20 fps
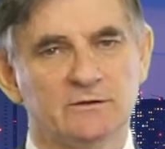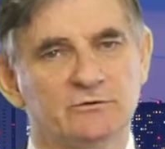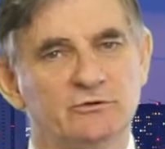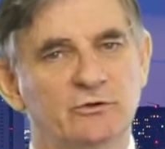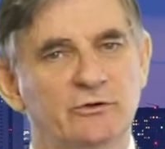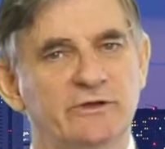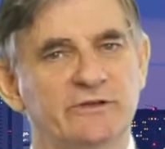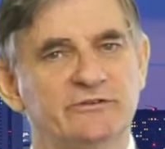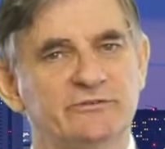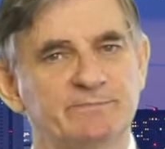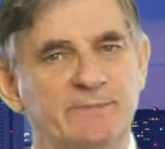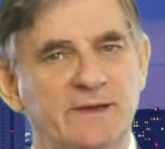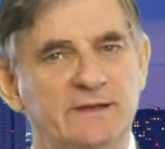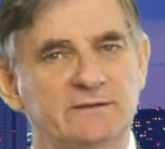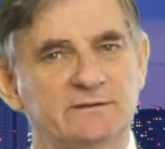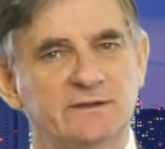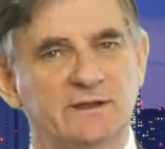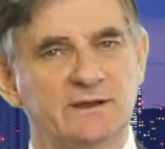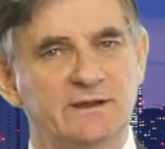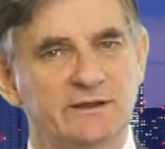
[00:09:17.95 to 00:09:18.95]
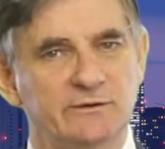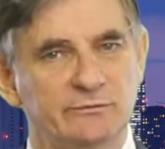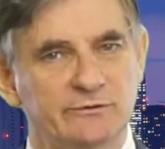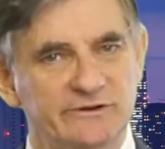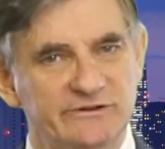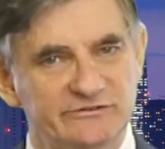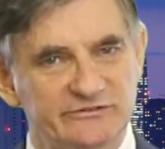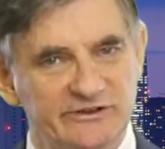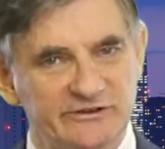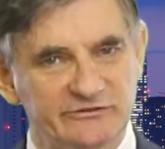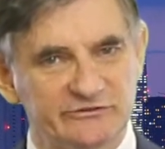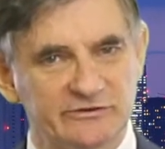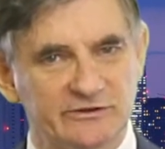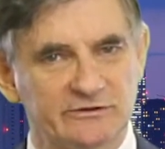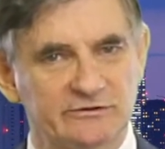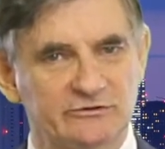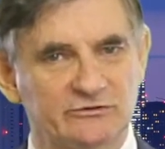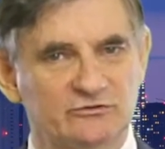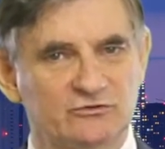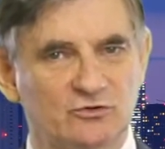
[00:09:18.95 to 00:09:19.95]
Do you expect any
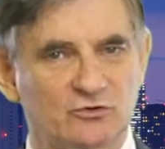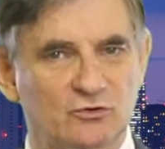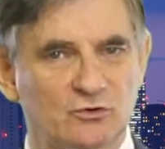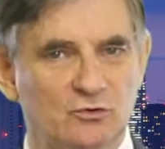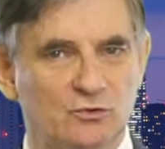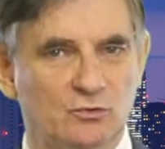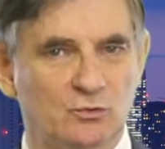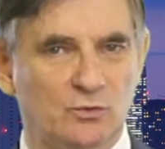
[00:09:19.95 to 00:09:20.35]
resistance to